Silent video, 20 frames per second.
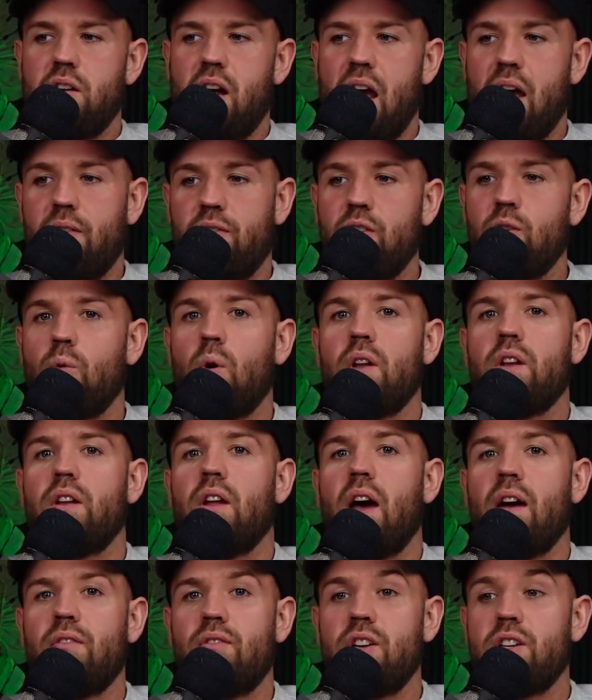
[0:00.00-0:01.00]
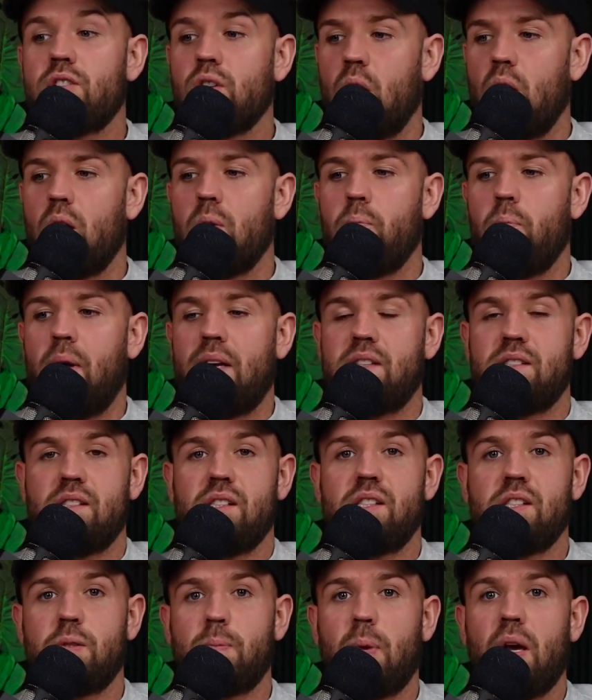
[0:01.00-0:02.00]
everyone, every sort of
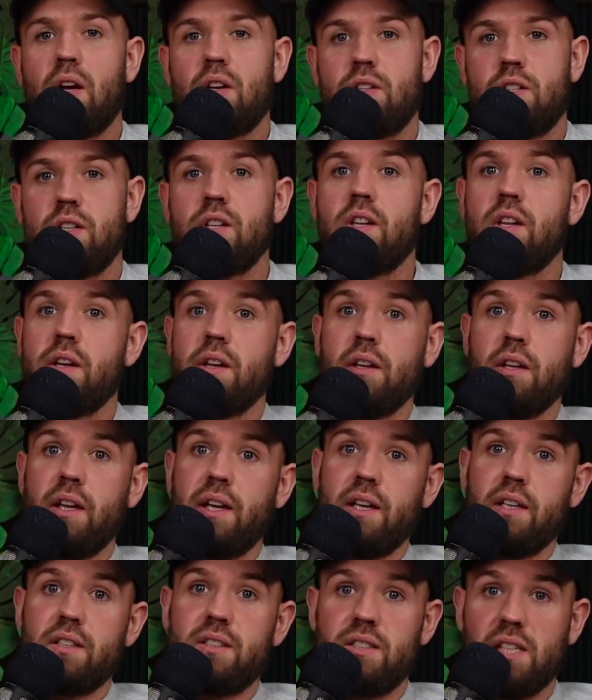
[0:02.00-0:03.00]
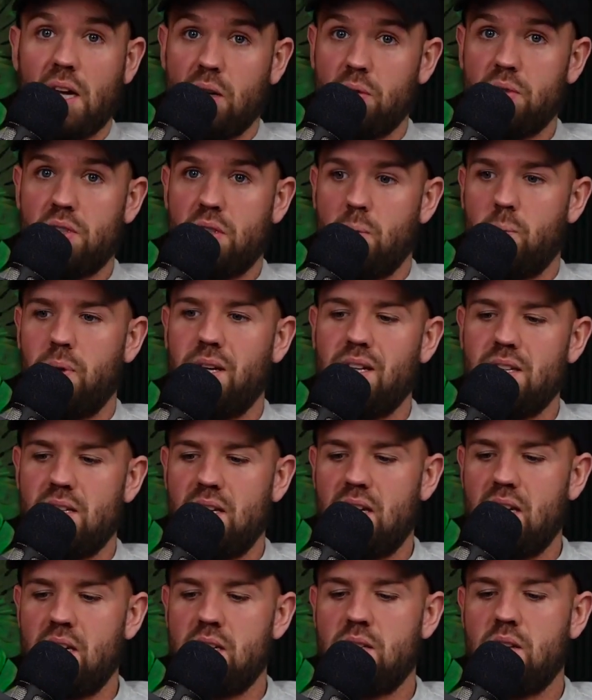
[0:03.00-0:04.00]
business person that like sells to P
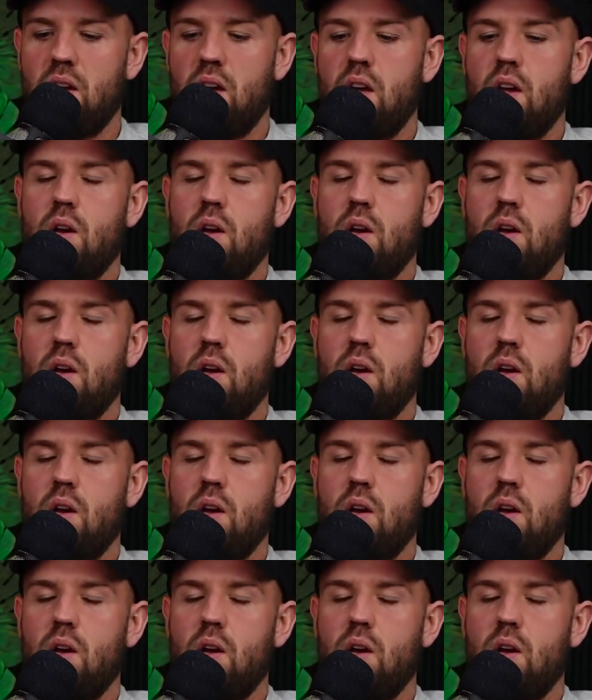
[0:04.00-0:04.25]
Ts